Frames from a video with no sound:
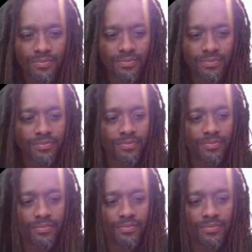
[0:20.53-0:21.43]

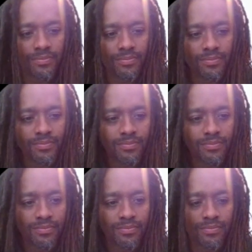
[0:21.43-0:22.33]

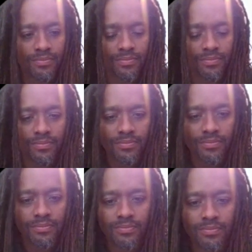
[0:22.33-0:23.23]

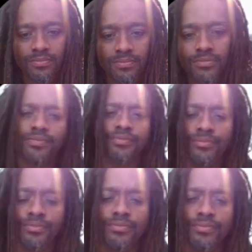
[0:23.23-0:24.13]

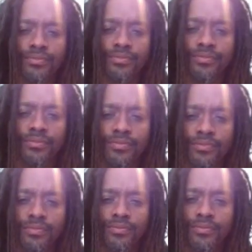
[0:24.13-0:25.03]

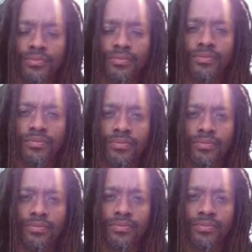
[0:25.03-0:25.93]

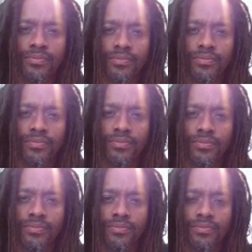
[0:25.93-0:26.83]

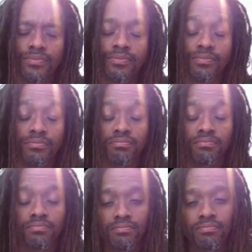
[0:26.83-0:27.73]

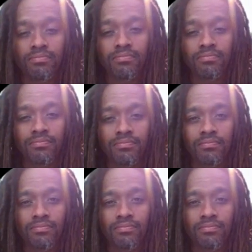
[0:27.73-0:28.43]
No words are spoken by the person on screen.